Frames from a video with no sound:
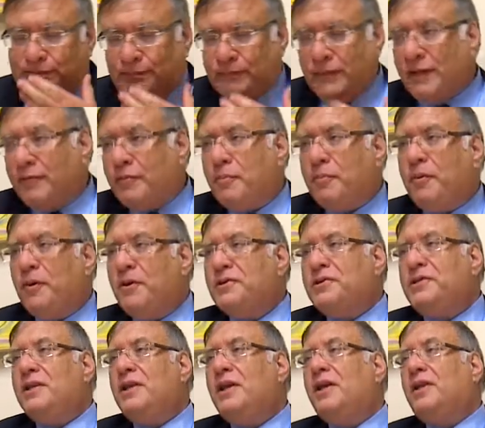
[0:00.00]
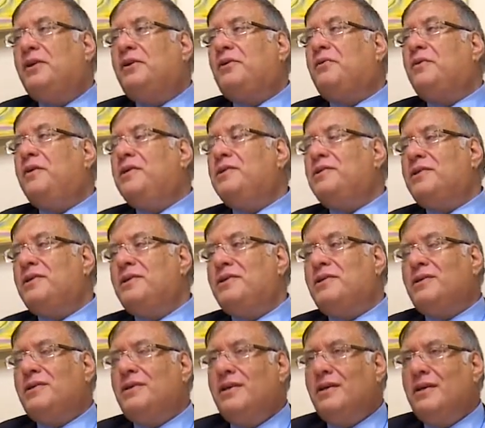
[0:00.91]
If a person
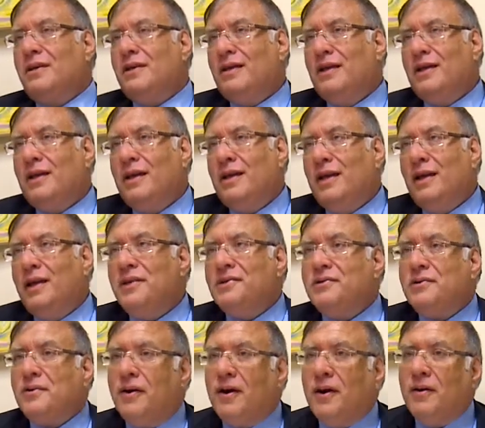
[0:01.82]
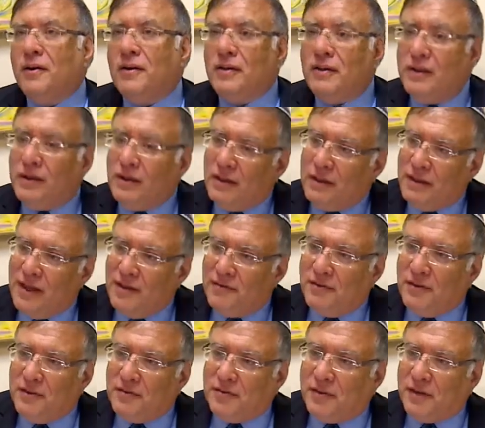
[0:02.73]
increases his or her
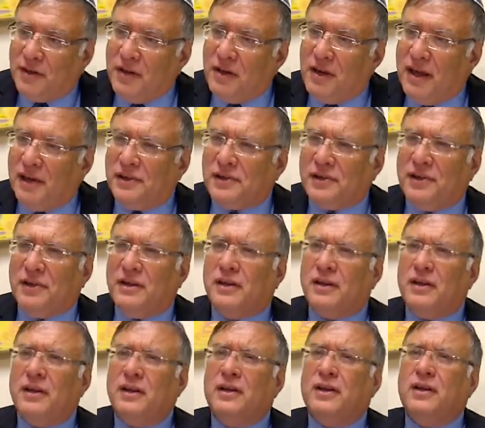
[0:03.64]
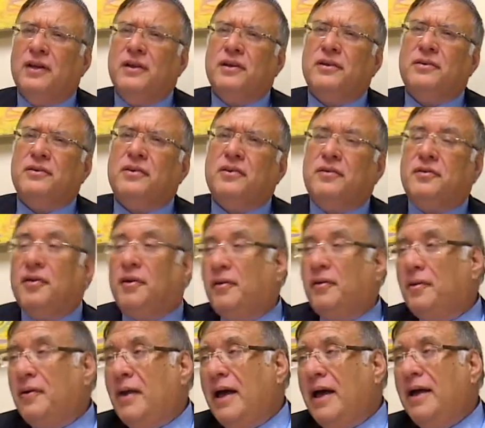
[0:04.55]
level of connection to
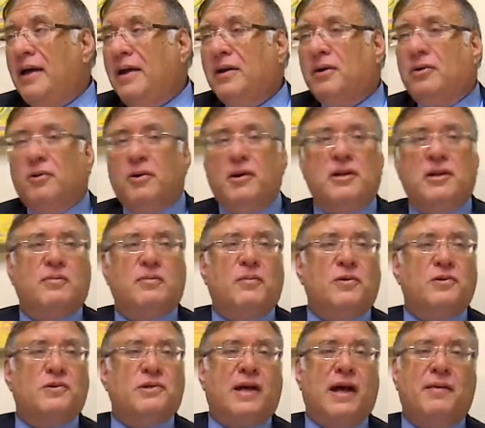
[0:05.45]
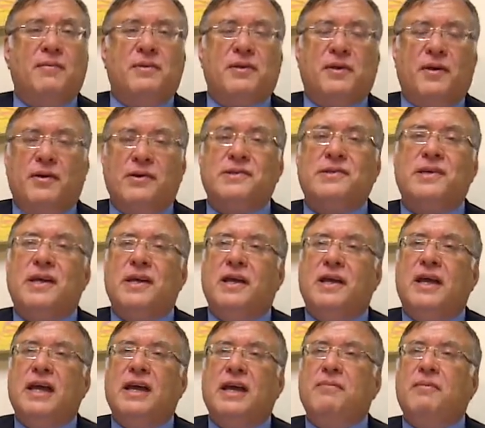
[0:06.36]
Torah, and according to most commentaries,
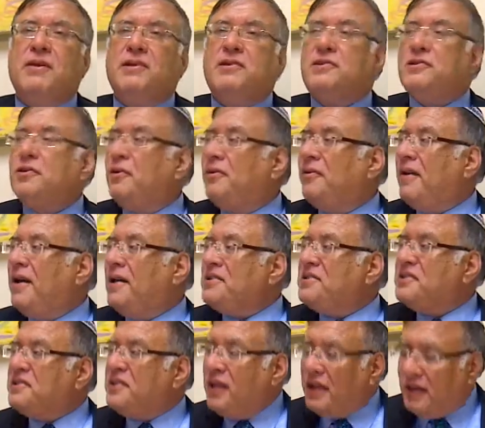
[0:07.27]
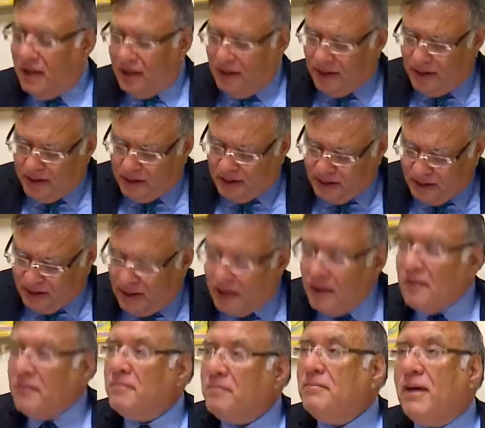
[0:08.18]
it means Torah study,
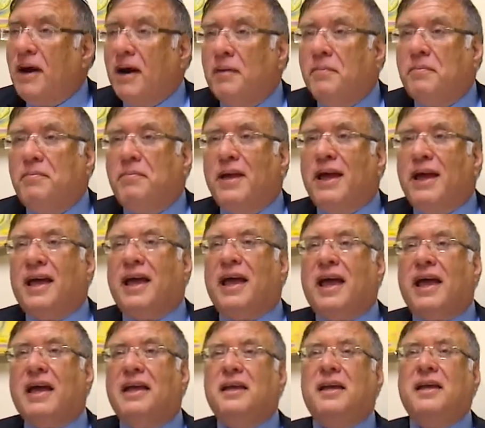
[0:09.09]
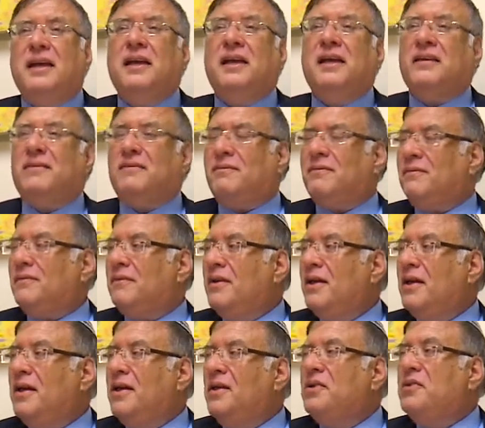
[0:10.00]
Marbeh Chayim.
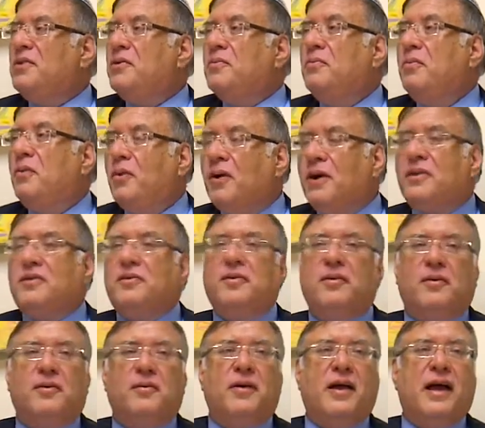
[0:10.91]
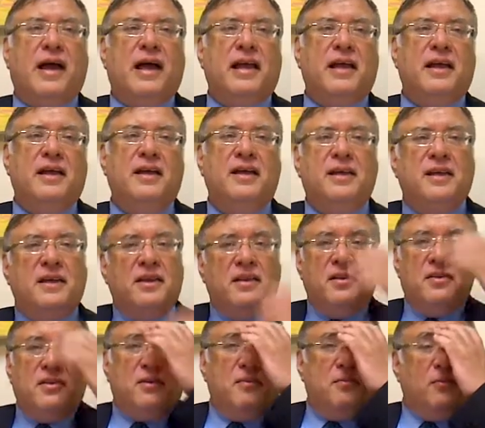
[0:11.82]
The more Torah,
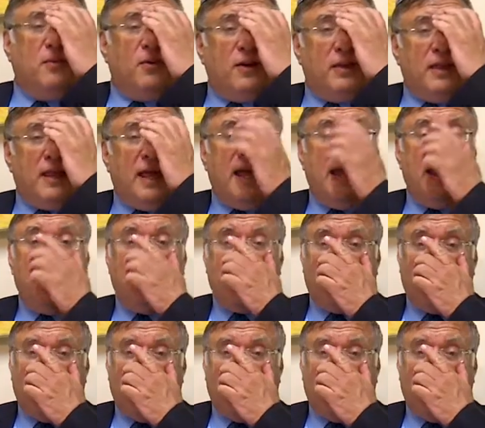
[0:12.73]
the more life.